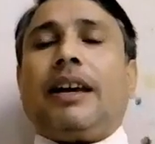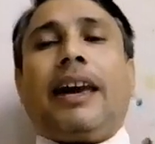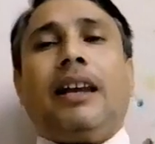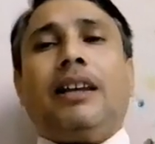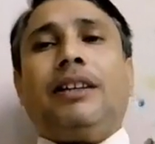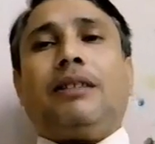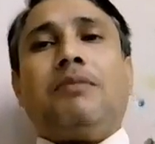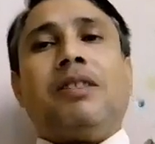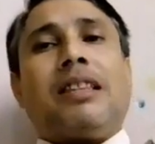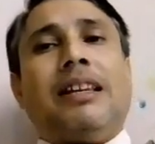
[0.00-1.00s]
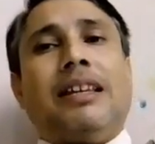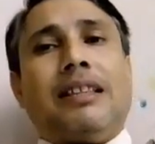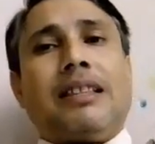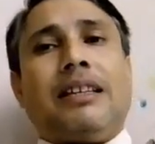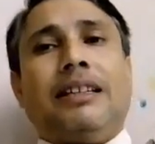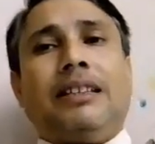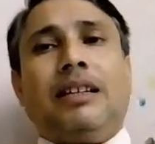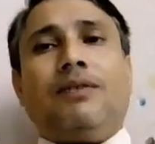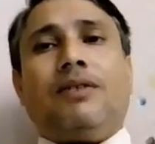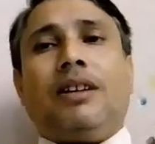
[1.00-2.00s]
L it means
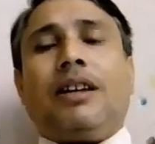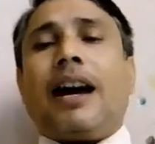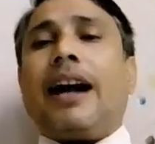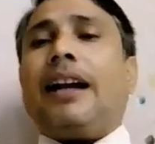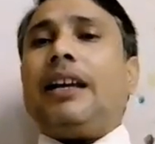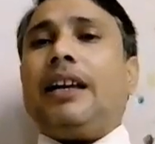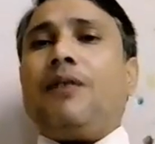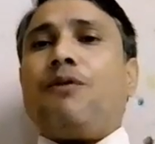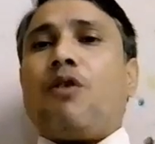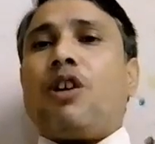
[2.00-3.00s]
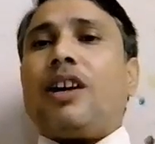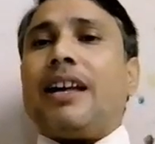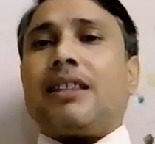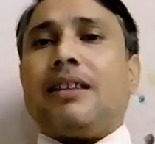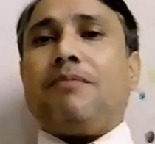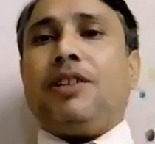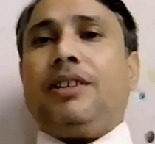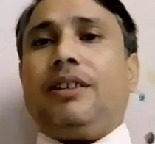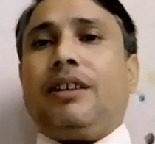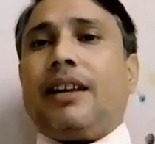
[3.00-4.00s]
legislative, and A for
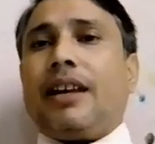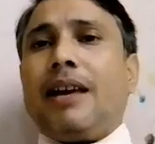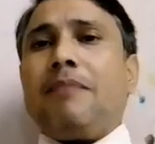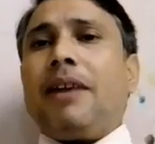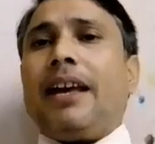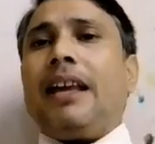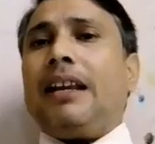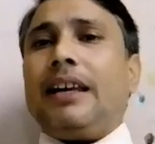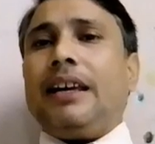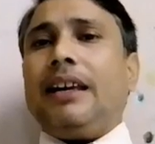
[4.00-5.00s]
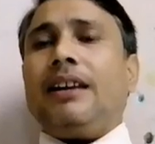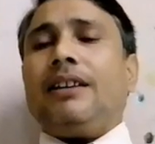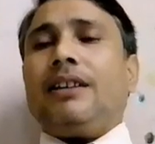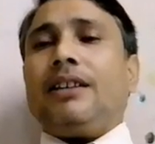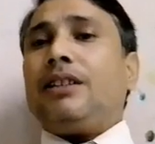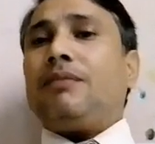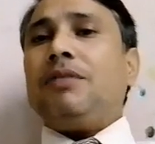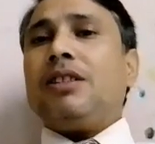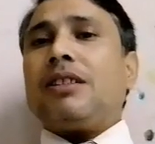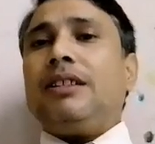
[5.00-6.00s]
assembly. MLA, it
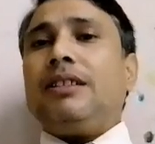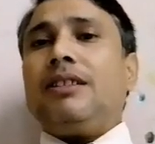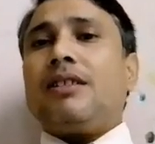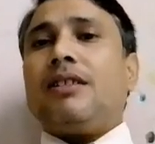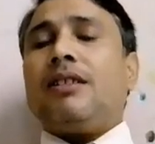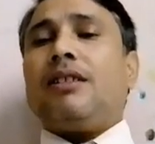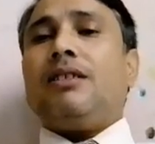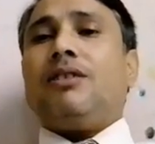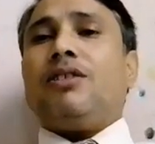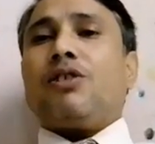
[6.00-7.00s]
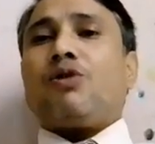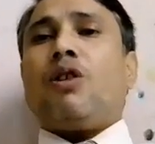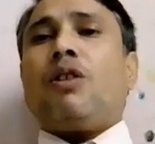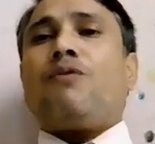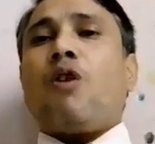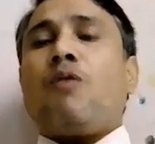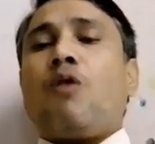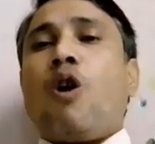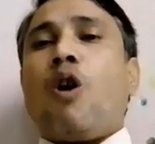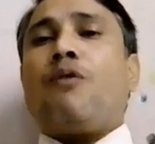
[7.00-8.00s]
means it is the short form
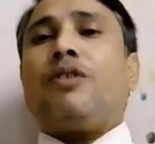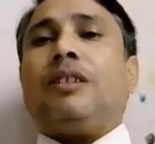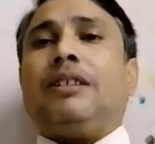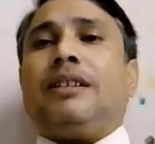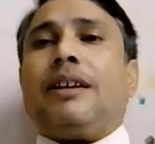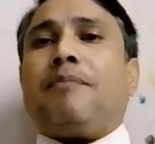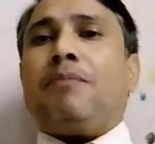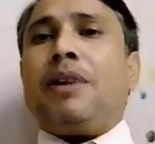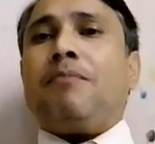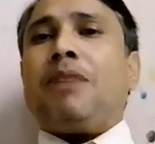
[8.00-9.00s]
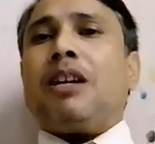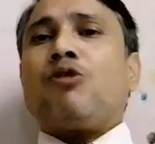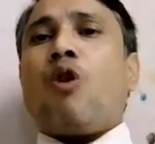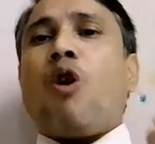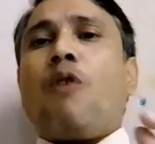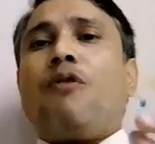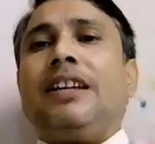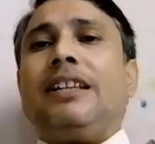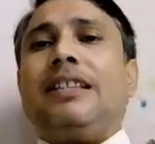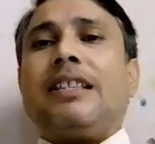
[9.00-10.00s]
of members of
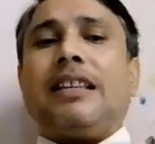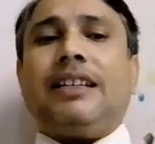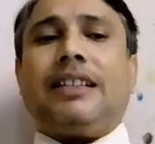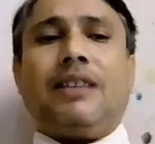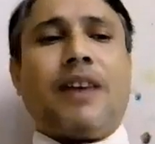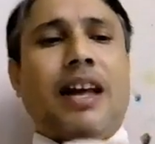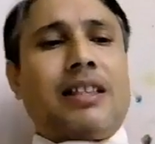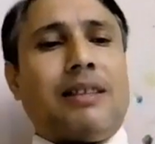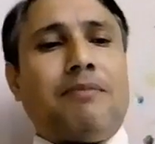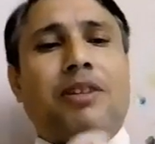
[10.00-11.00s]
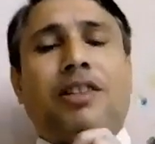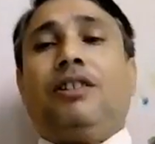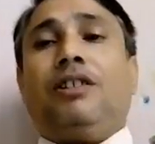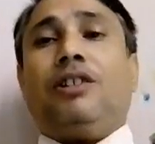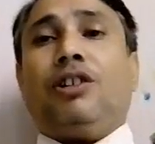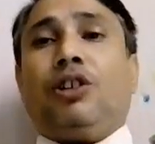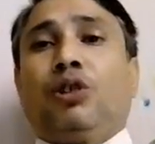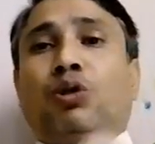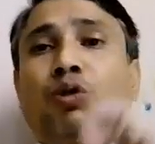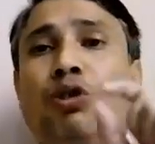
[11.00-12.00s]
legislative assembly.
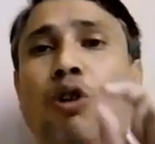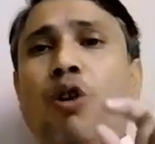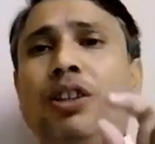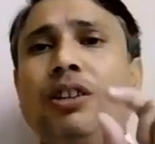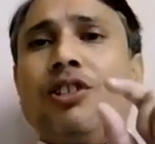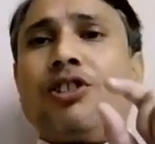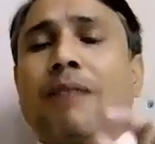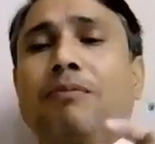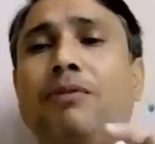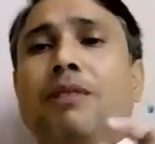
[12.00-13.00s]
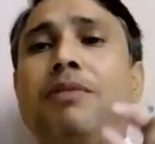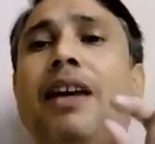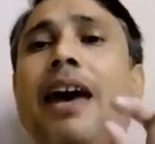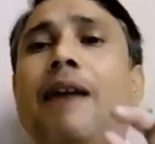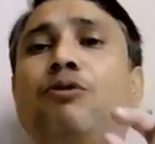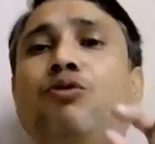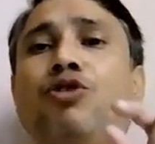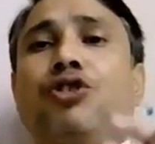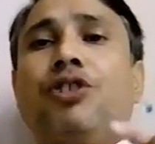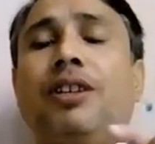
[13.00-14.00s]
So now in this chapter we have to
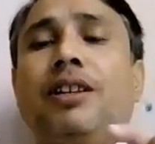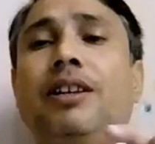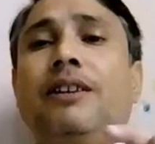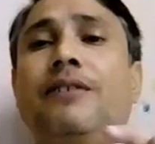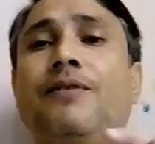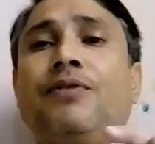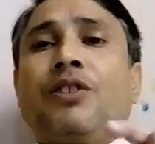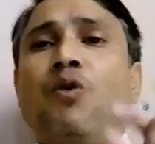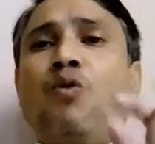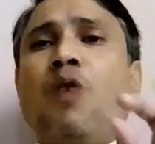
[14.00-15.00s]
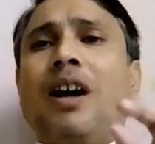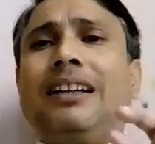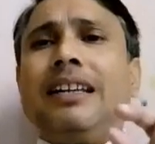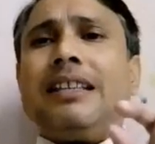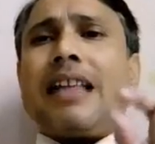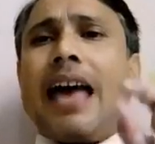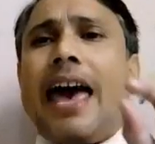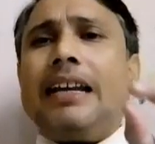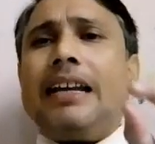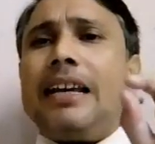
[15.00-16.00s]
study what is
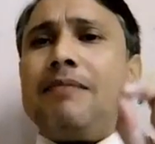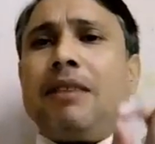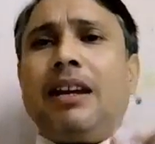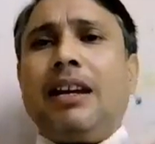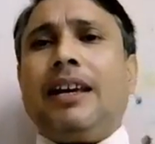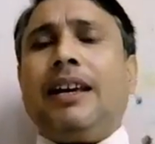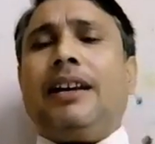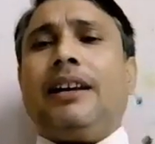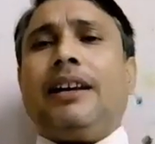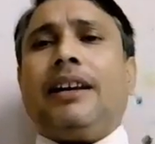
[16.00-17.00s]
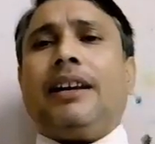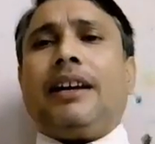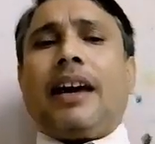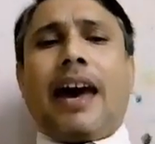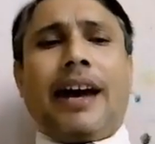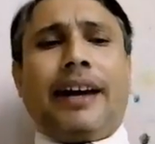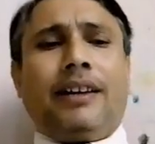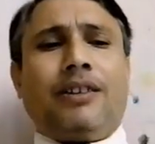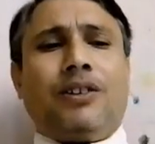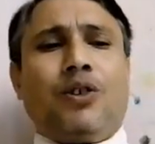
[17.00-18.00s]
an MLA
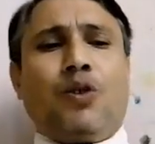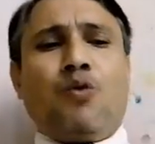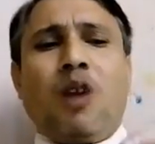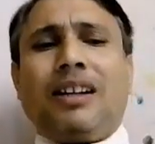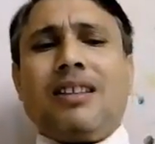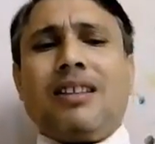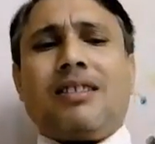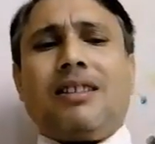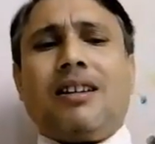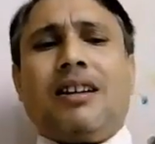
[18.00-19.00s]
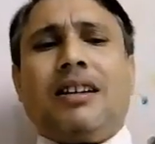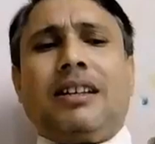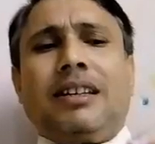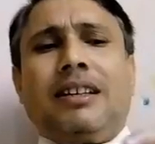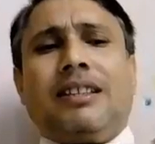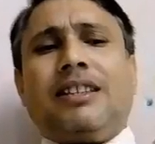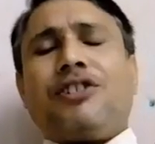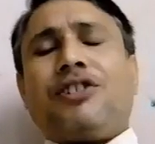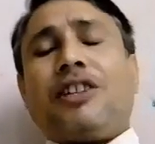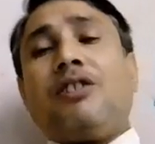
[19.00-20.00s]
and what is the
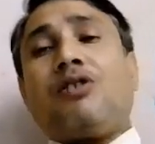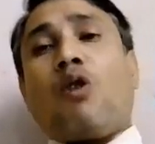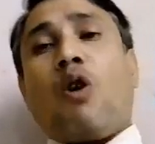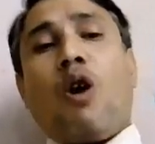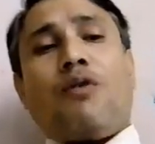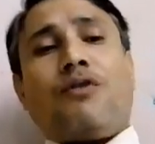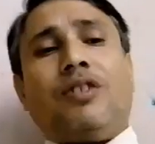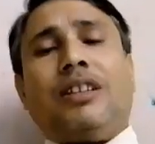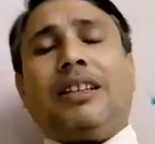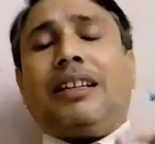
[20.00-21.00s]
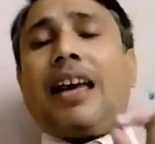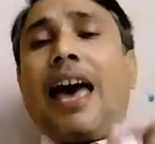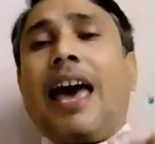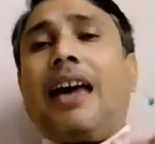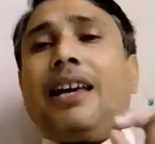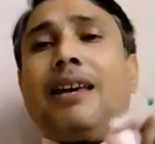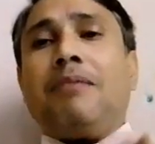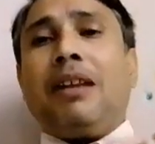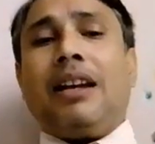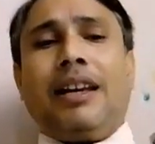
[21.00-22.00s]
existence of an
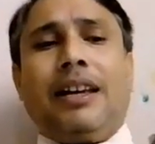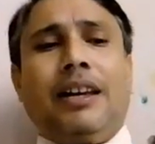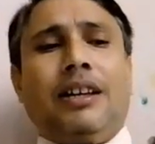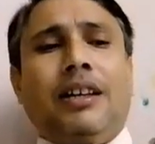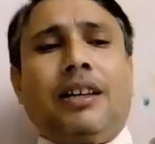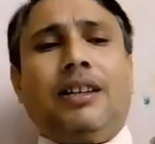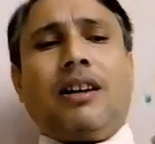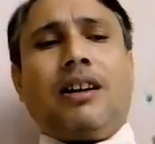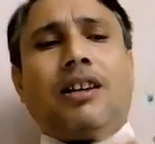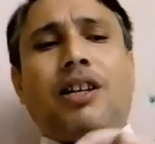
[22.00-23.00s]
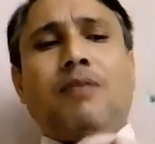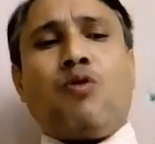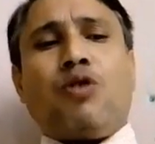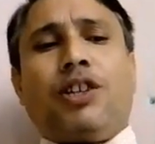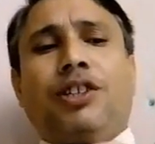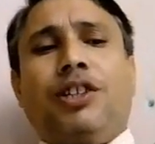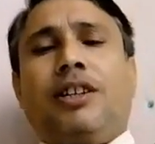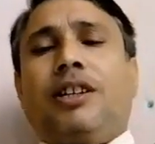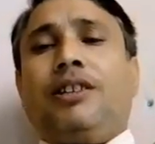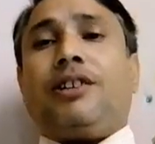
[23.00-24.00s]
MLA in a
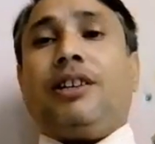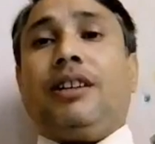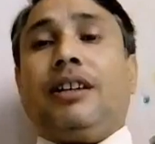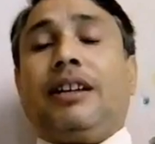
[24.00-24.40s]
democratic country,